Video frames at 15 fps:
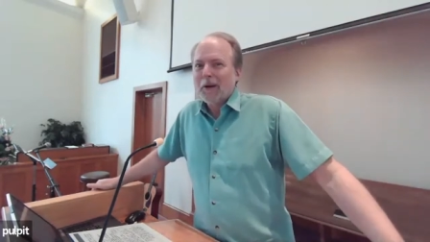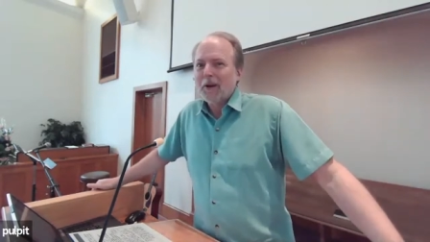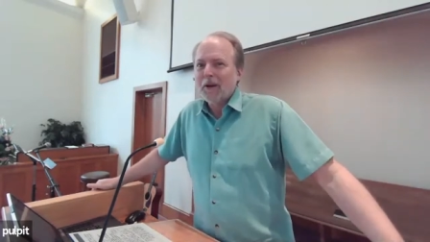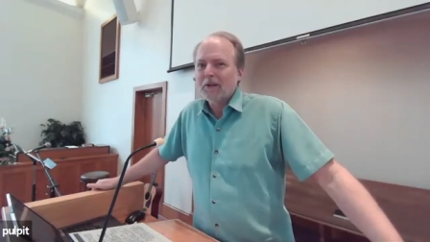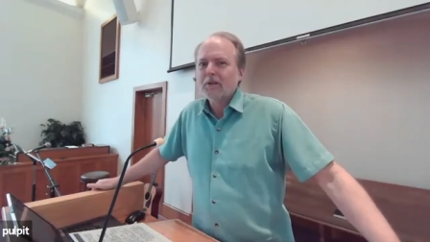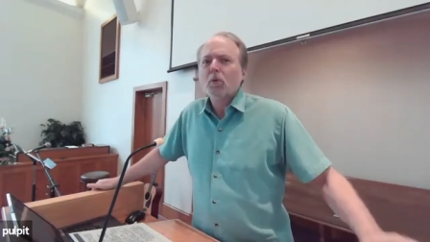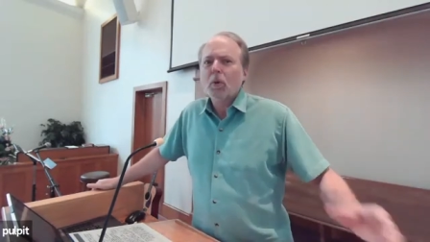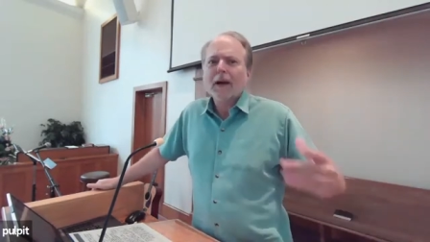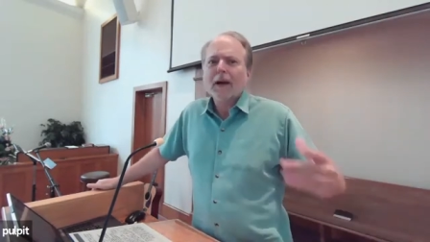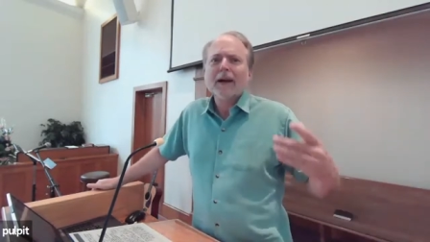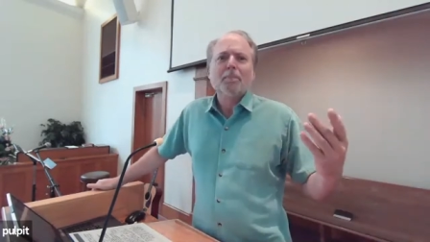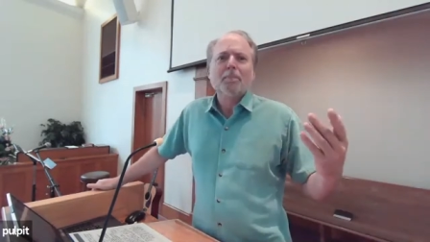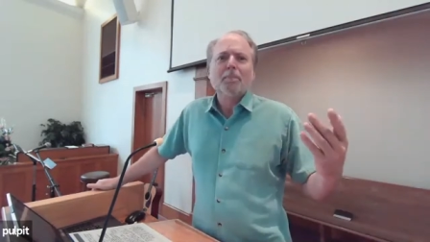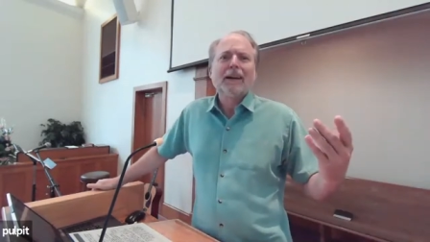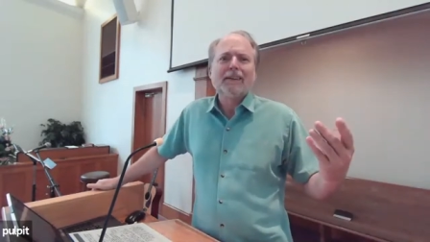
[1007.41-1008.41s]
That ought to
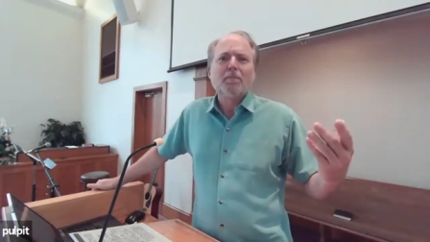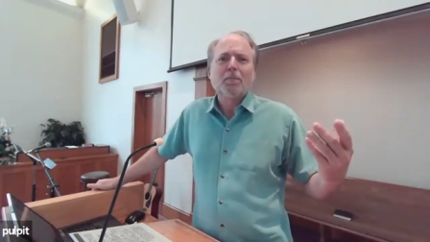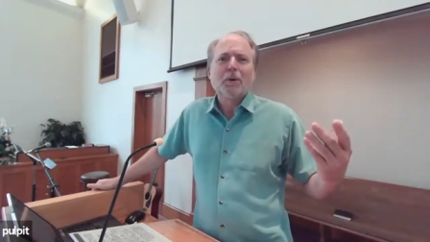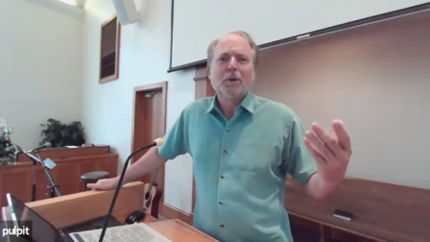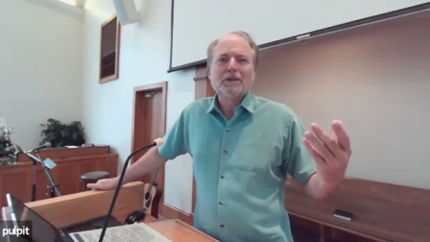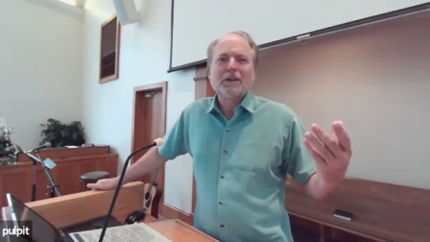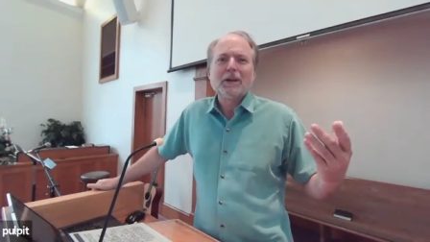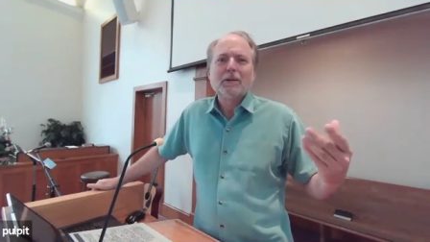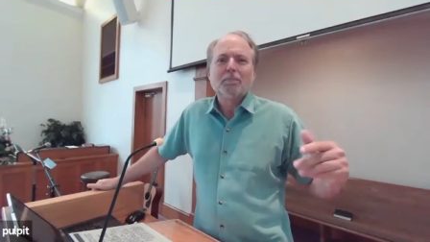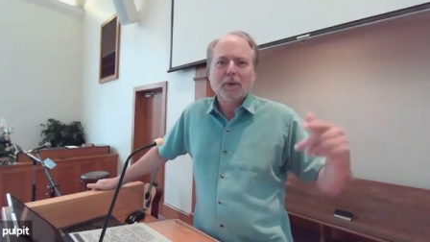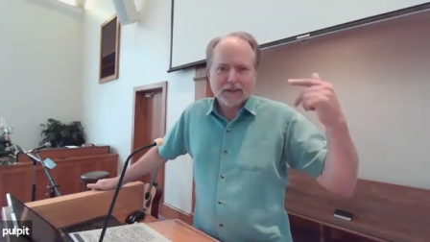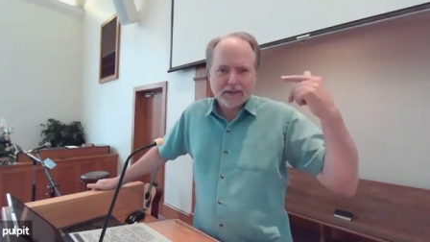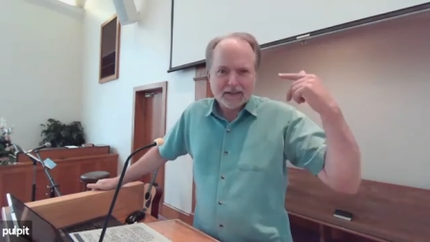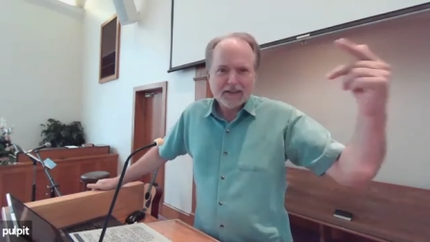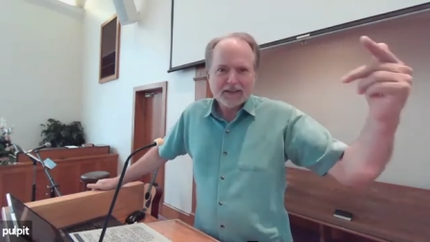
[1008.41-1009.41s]
feel pretty good. Quite
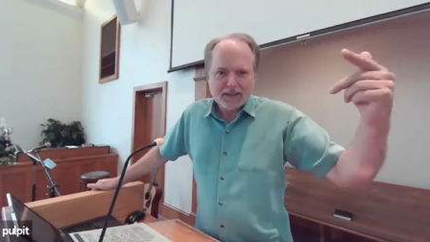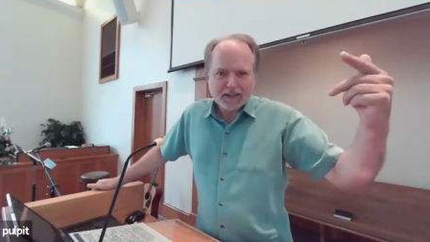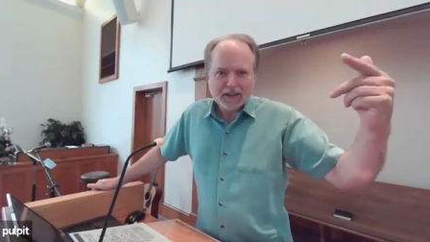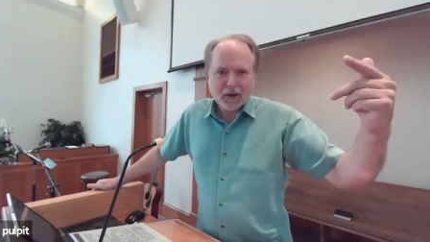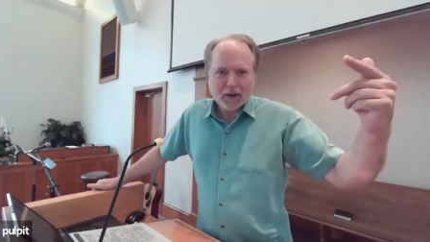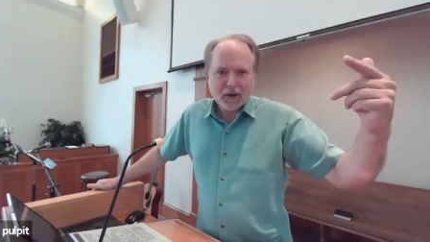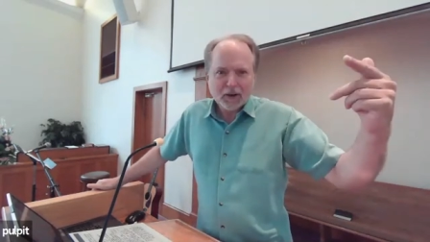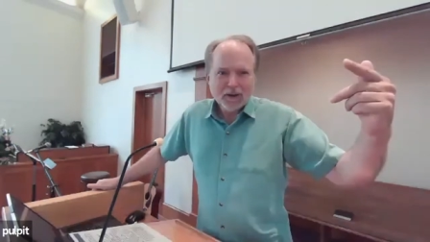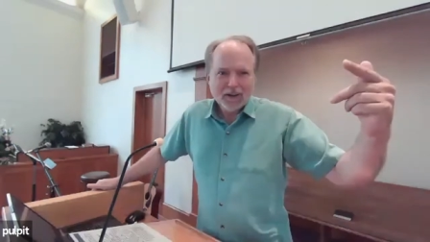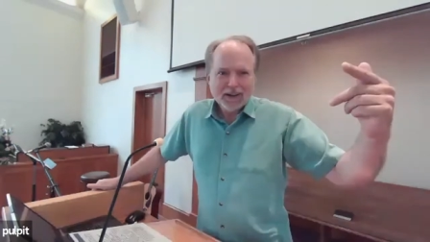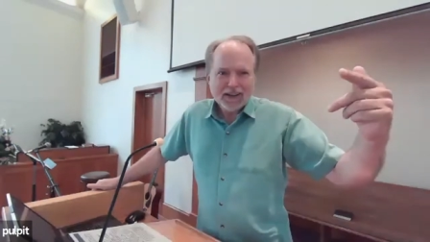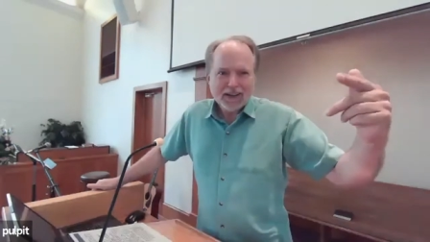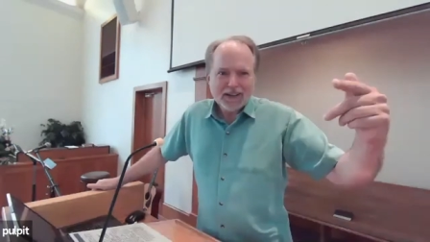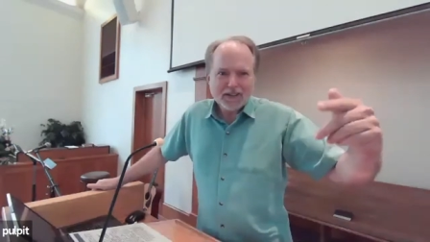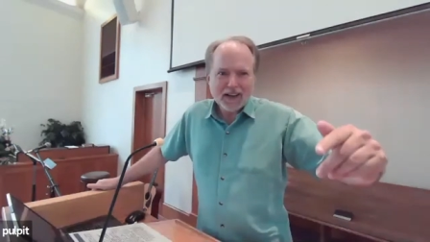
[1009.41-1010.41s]
unbelievable, isn't it?
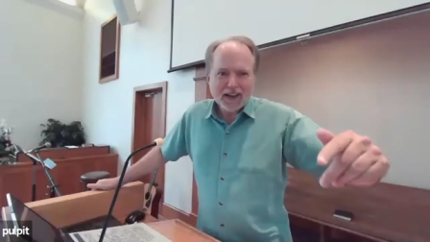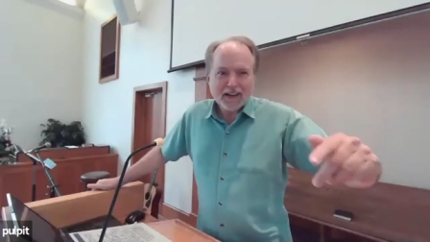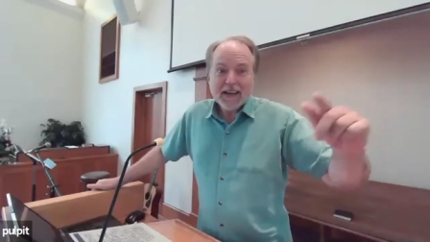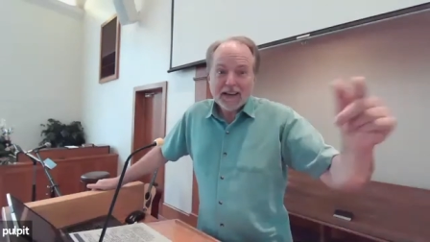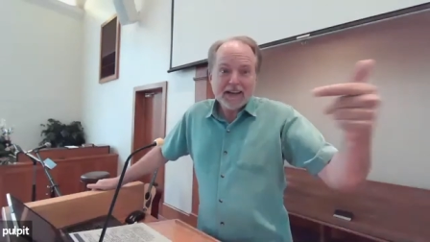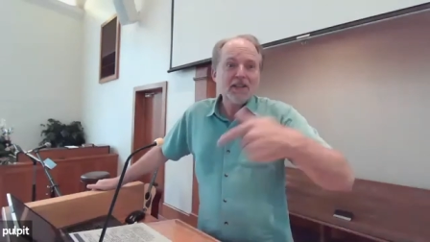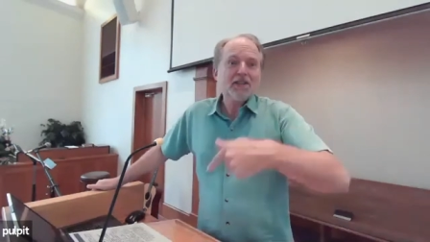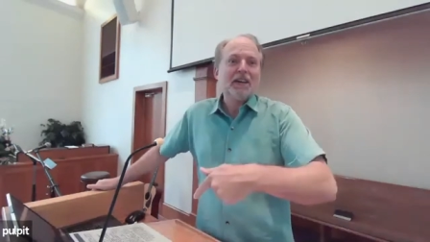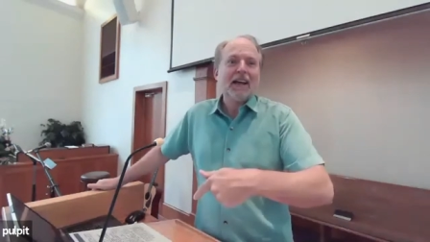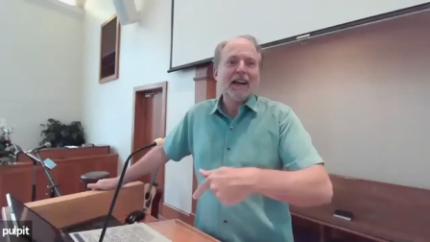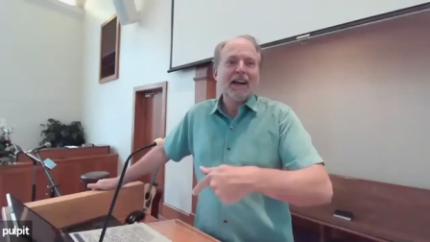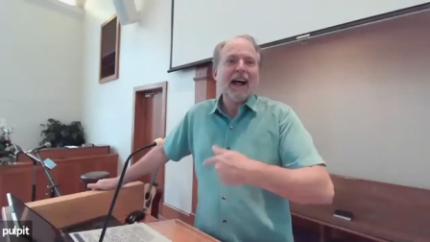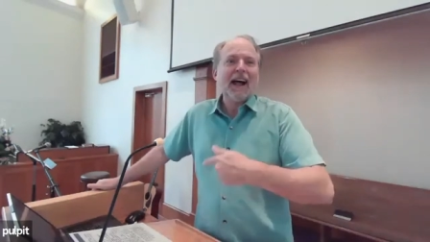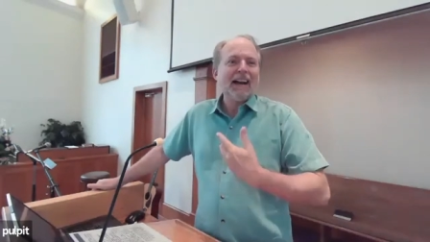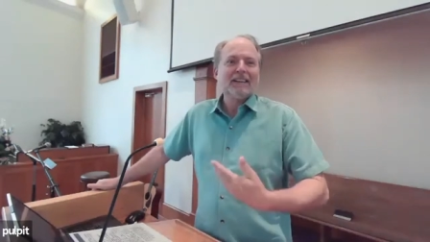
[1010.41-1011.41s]
But still, he
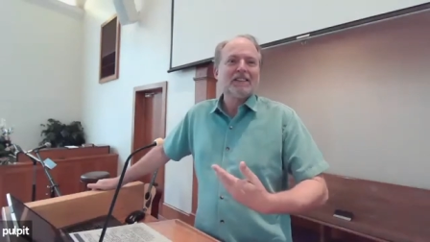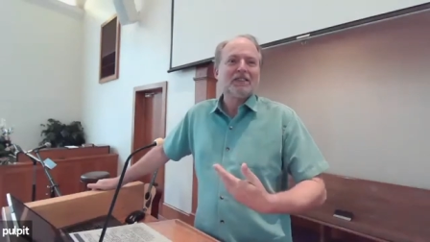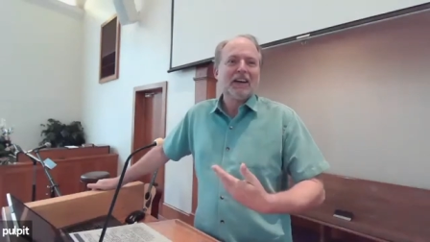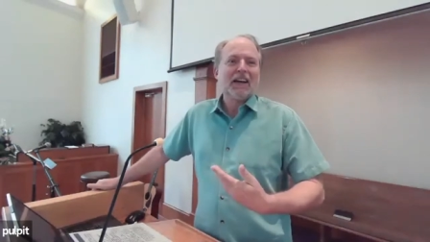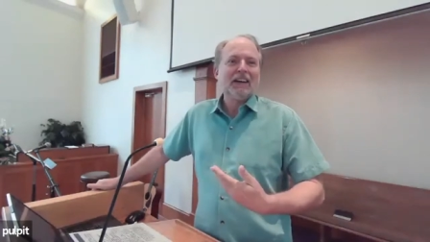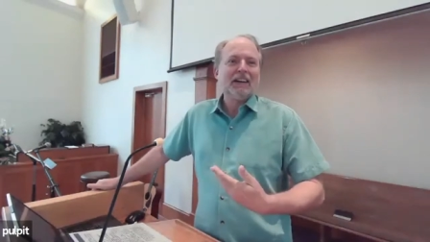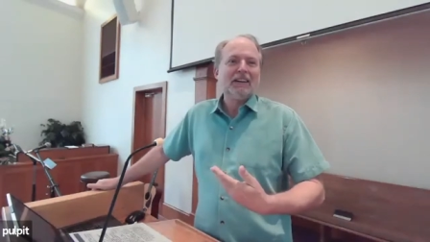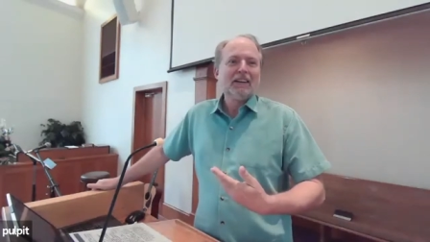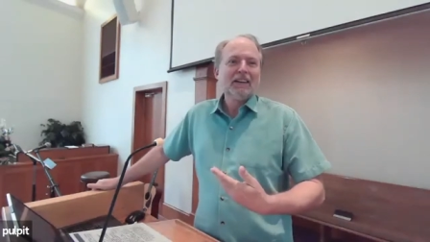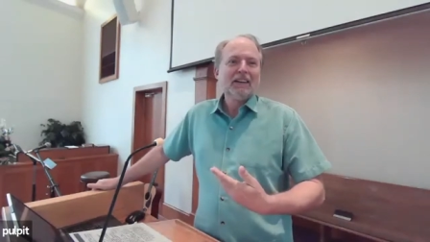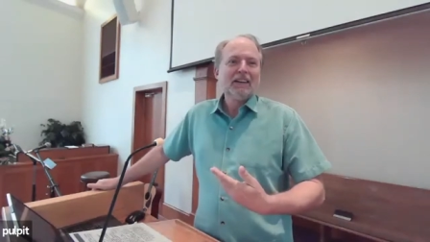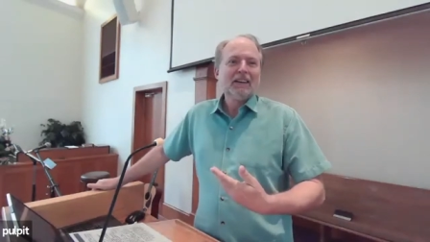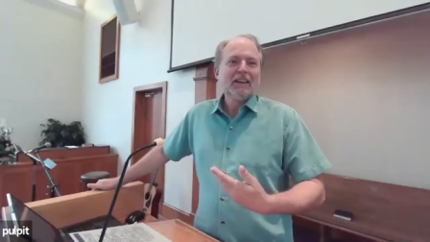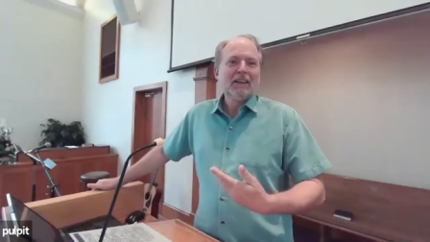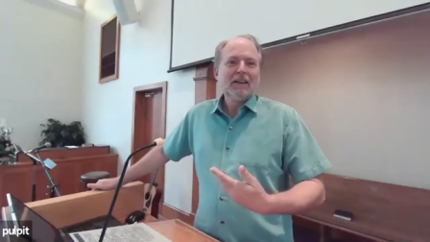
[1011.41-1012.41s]
said, he said it. I
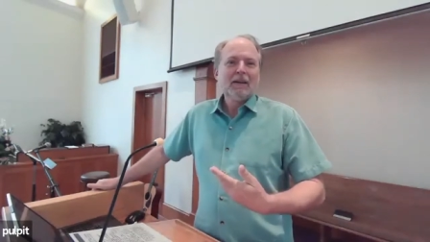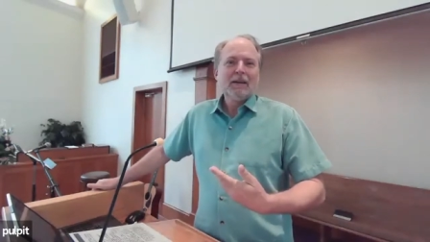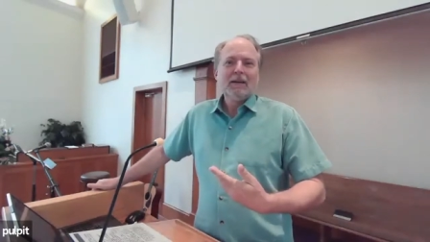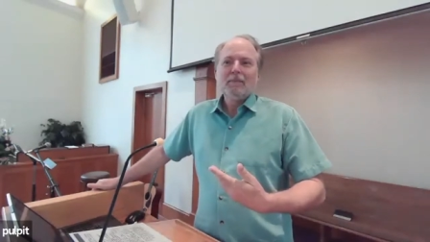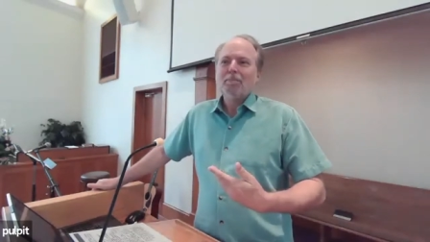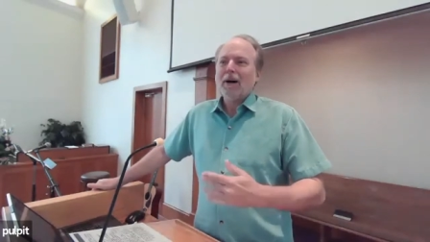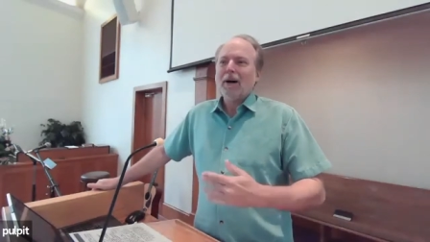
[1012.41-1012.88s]
didn't say it.